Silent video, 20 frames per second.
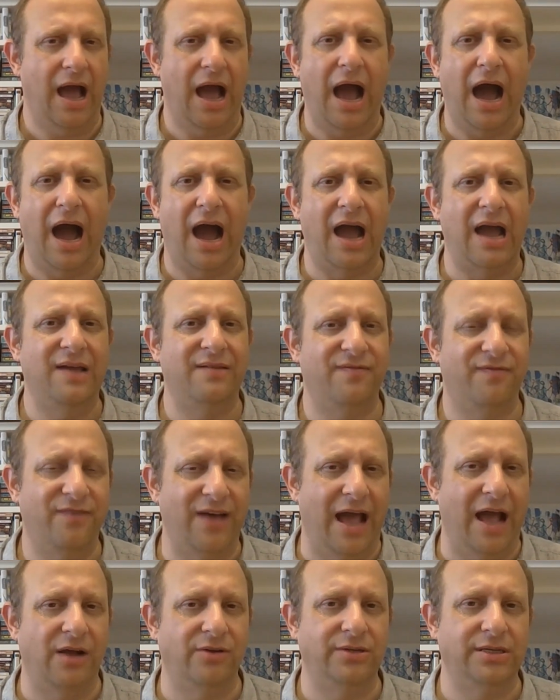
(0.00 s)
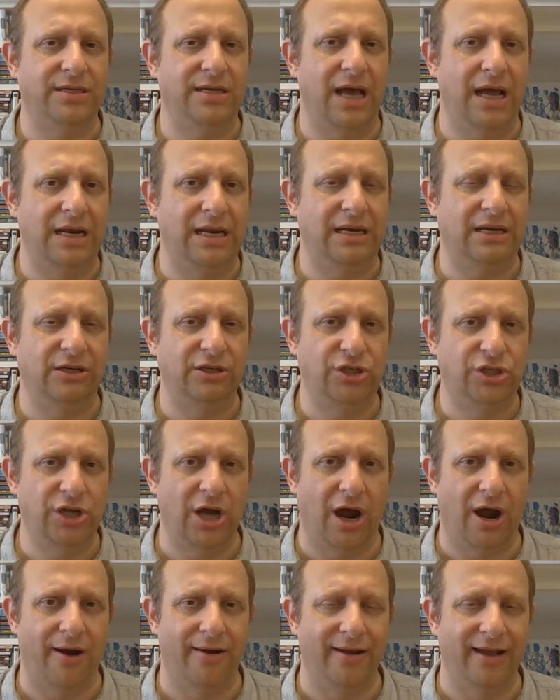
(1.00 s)
I found it a little
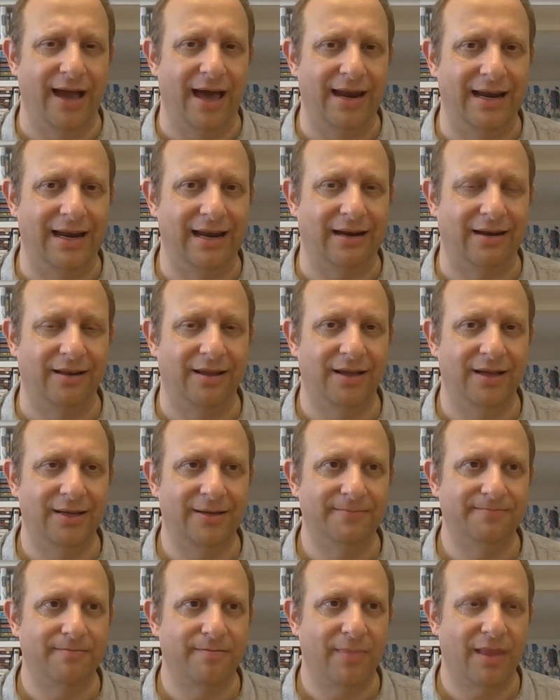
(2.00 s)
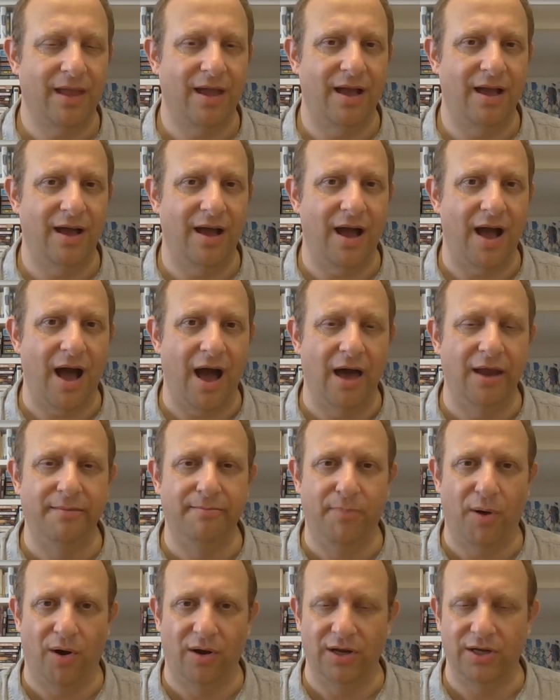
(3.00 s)
jarring a little
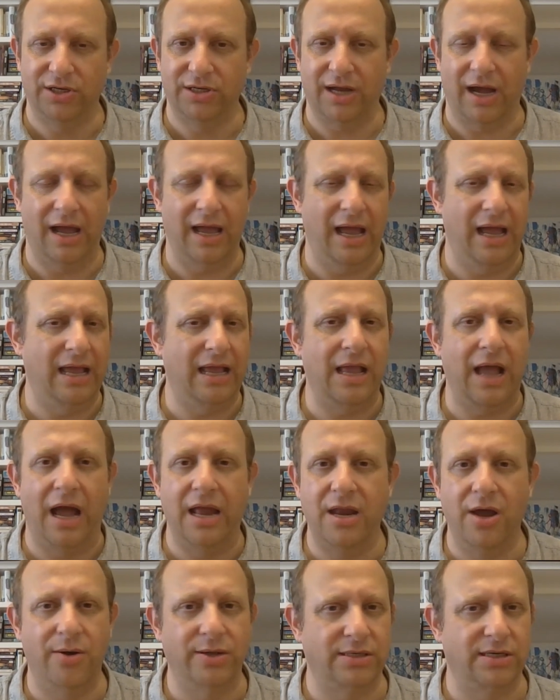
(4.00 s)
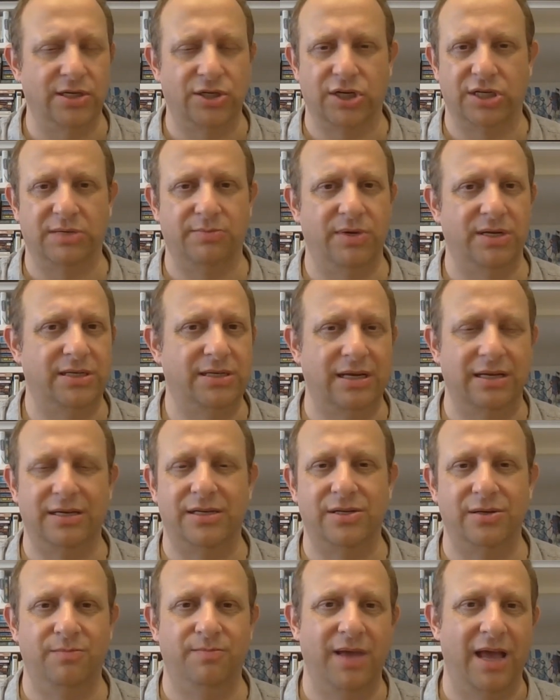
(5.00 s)
unpolished. I know it's legitimate
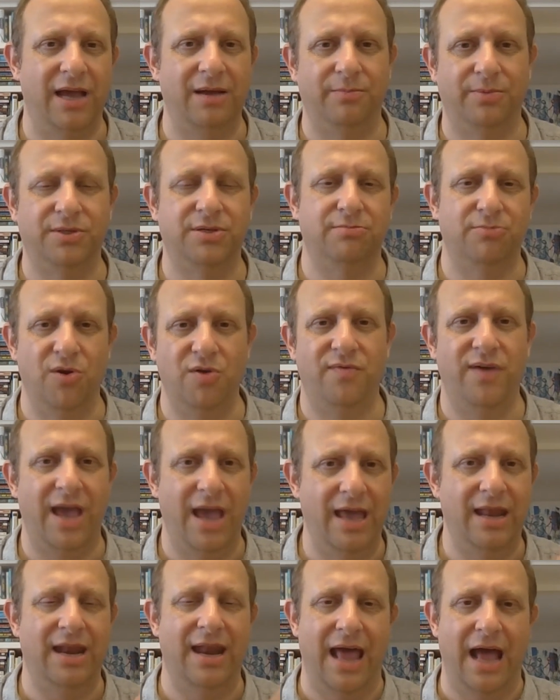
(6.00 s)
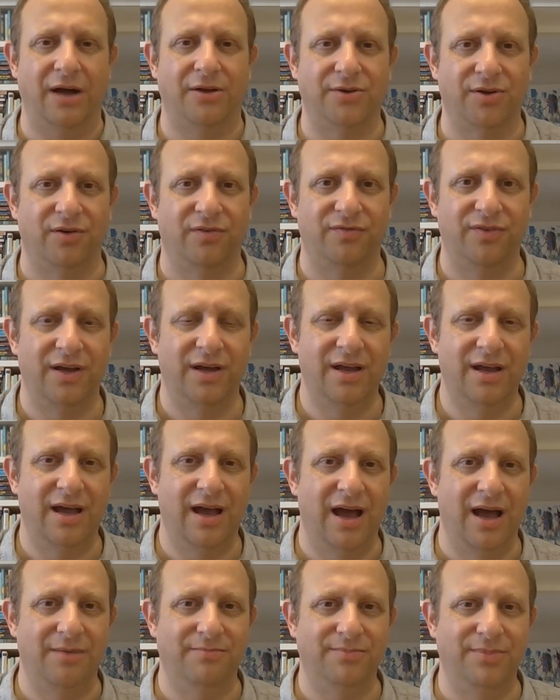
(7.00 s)
to be able to move in and out of
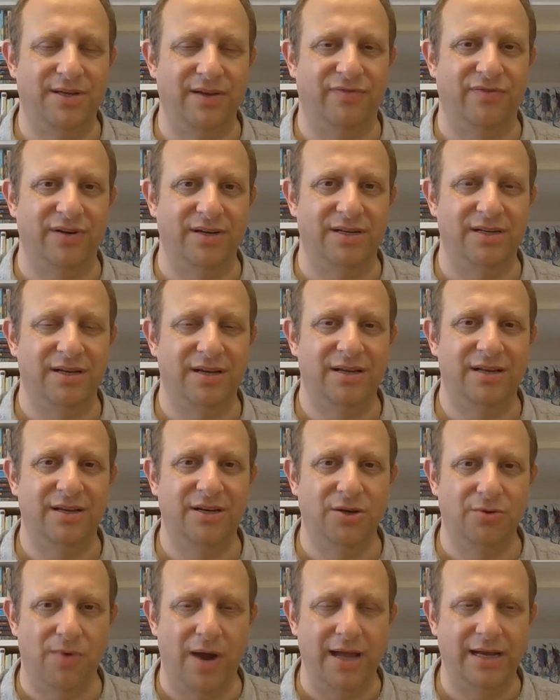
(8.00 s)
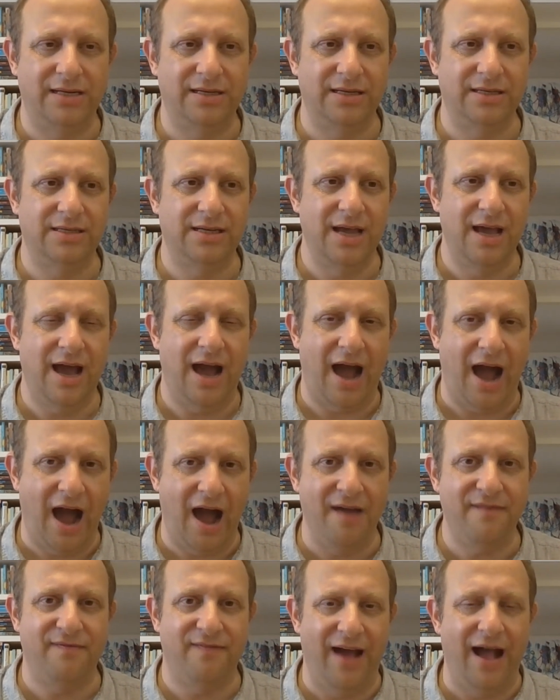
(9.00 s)
different narrators.
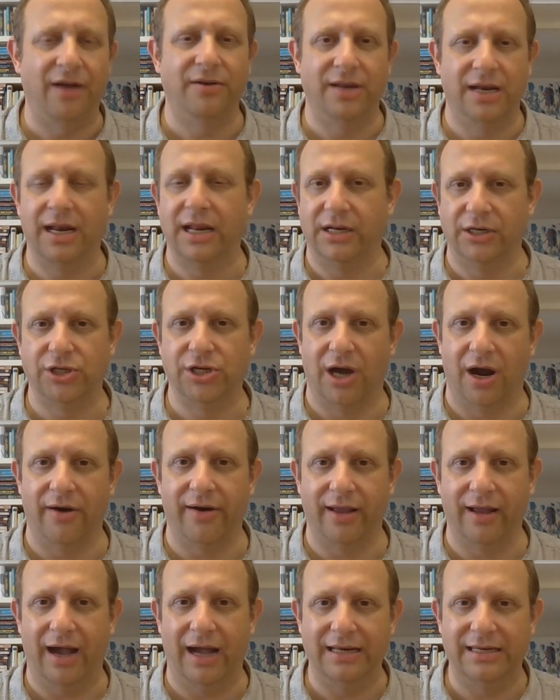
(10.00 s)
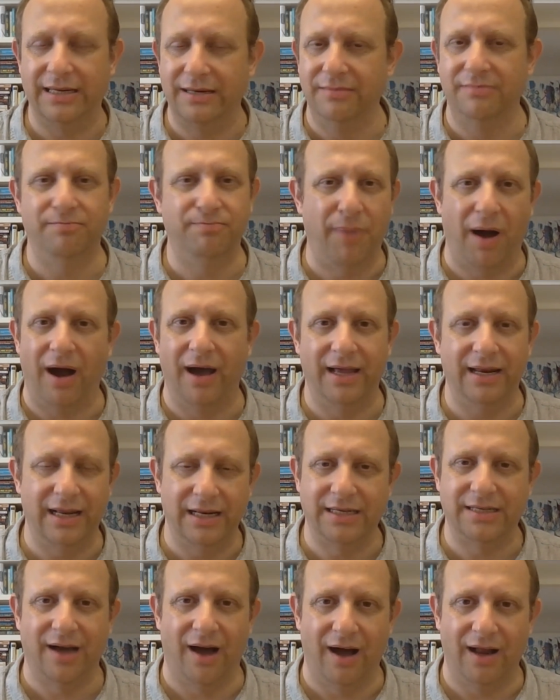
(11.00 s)
I found it a little jarring. I didn't buy it
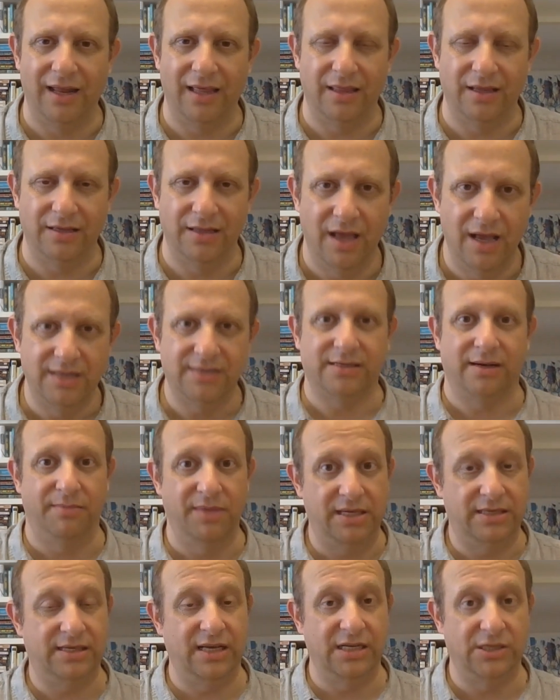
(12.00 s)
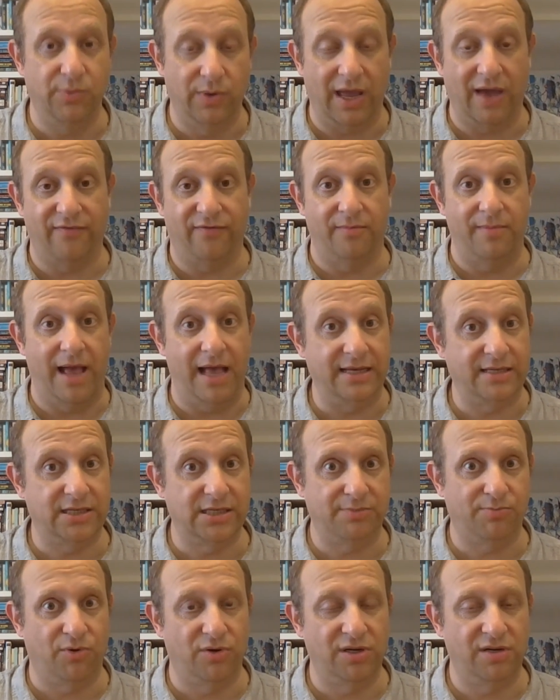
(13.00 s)
entirely, that some of these things we get from
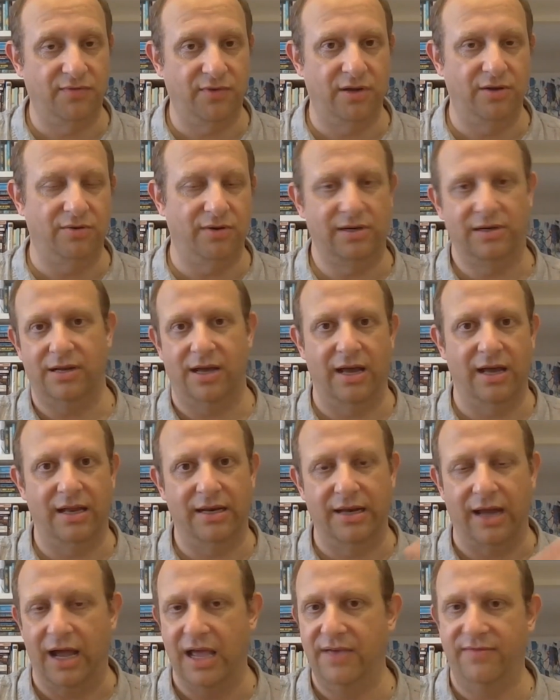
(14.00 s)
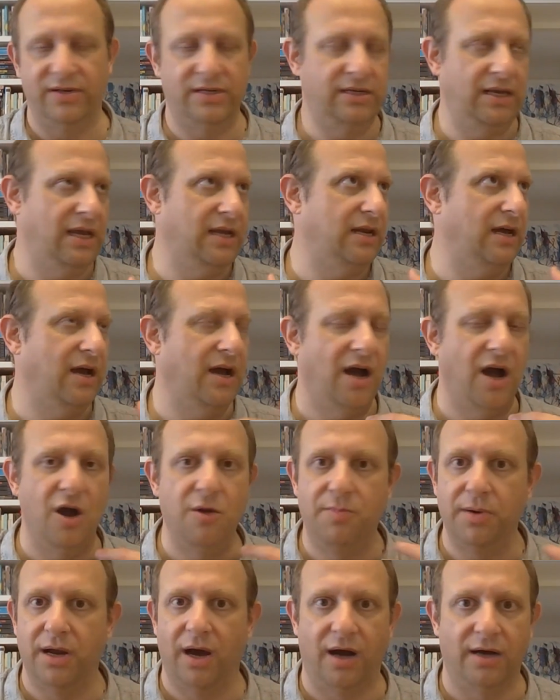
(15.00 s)
Esther's point of view and her naivety and her
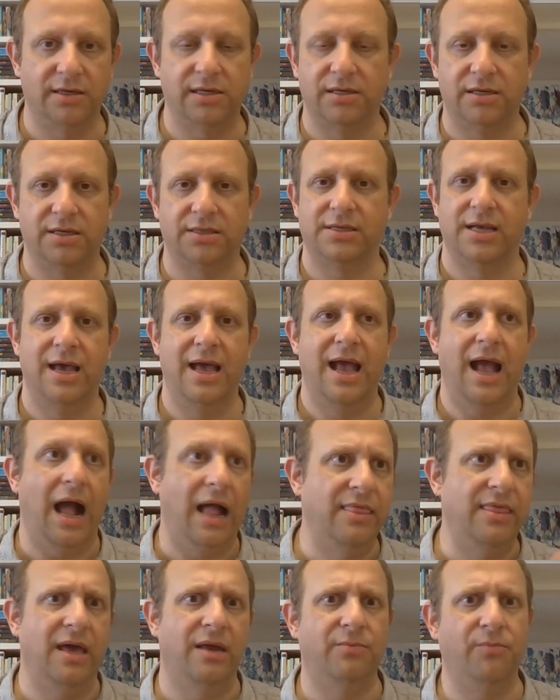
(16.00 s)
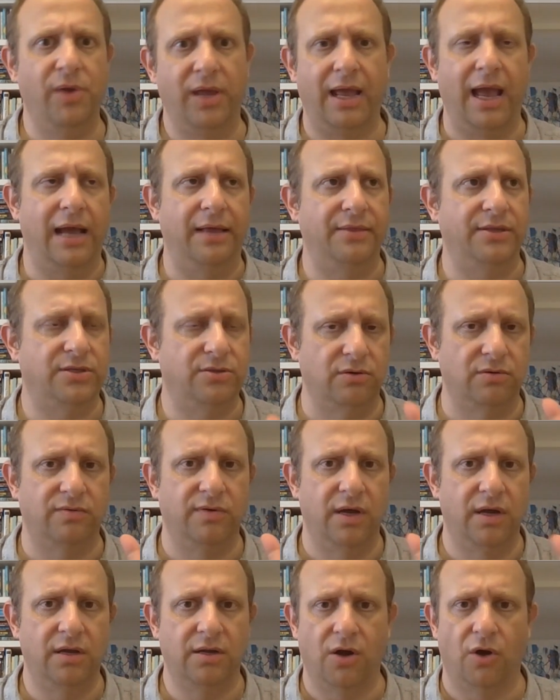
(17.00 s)
open-heartedness, and then we get the sort of
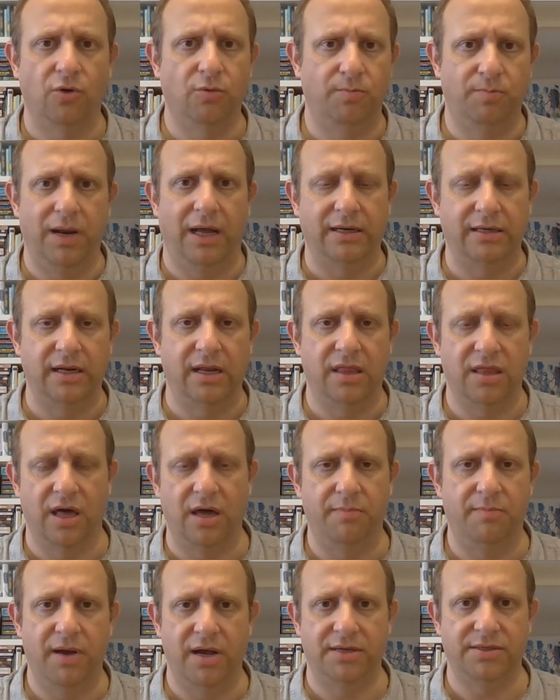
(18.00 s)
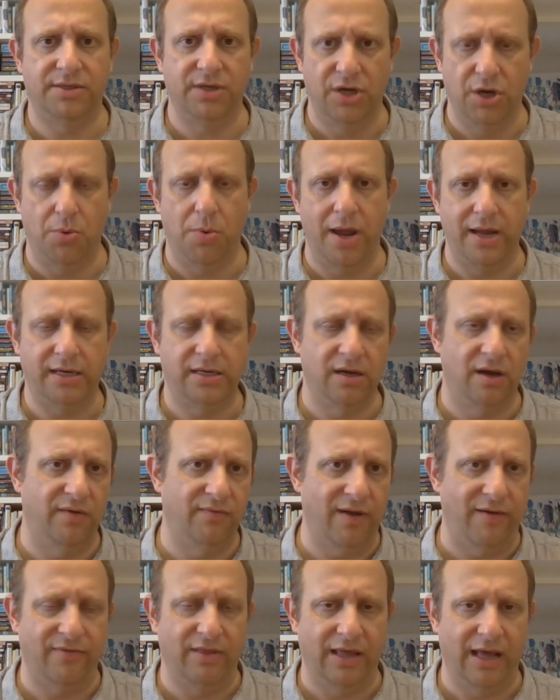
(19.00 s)
cold-blooded third-person narrator of
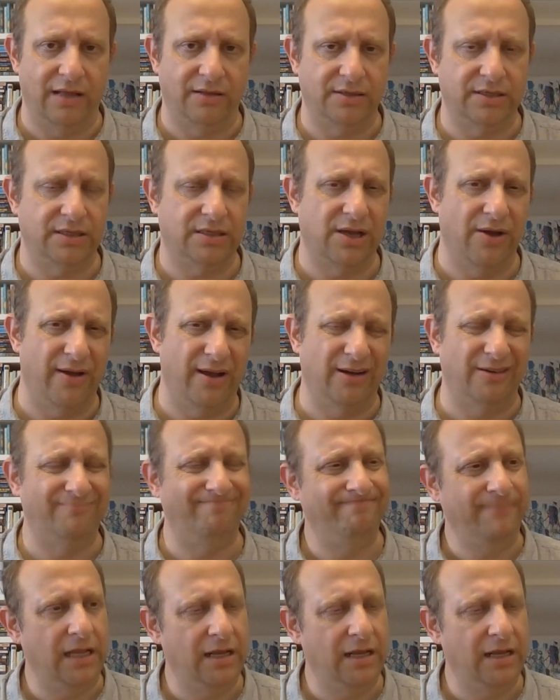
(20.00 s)
everything else that's going on.